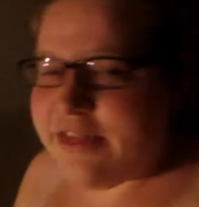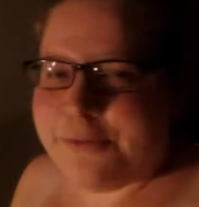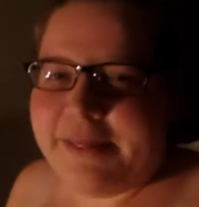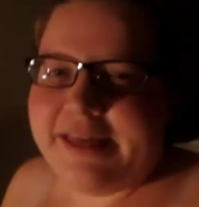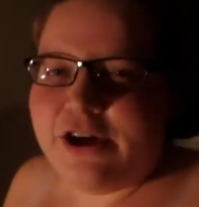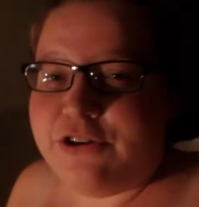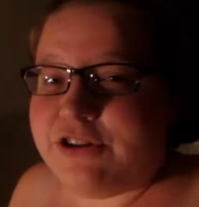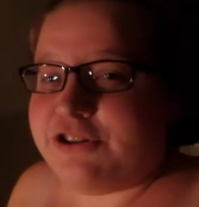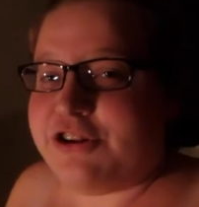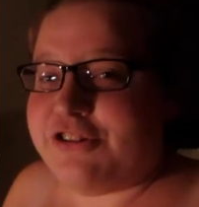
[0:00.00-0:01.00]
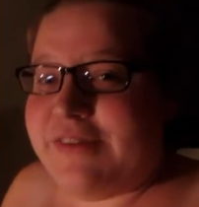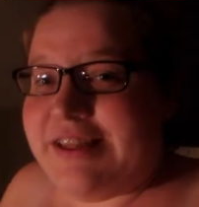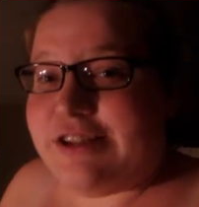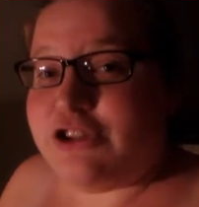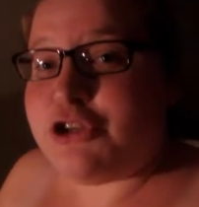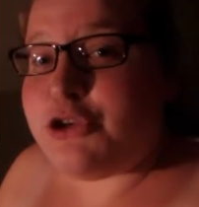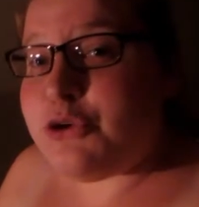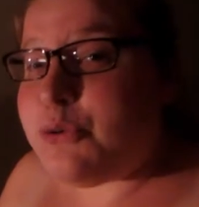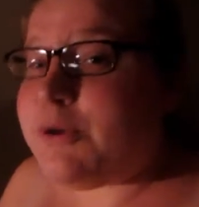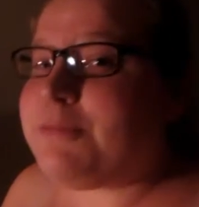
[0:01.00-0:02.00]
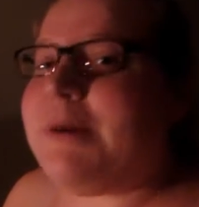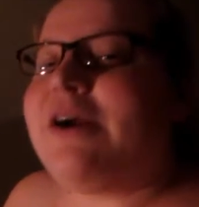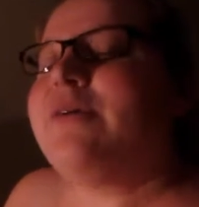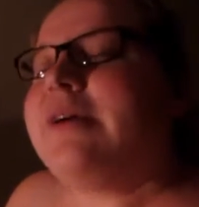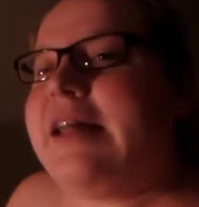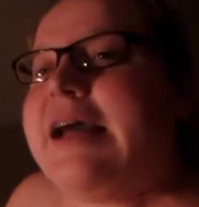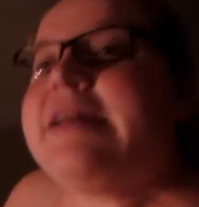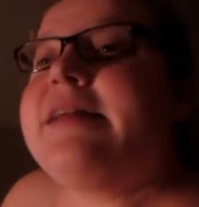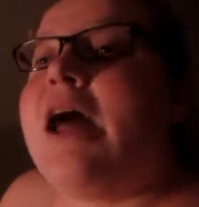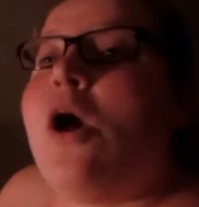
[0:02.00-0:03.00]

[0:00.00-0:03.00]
They're playing Hotel Transylvania 2, which Byron really likes.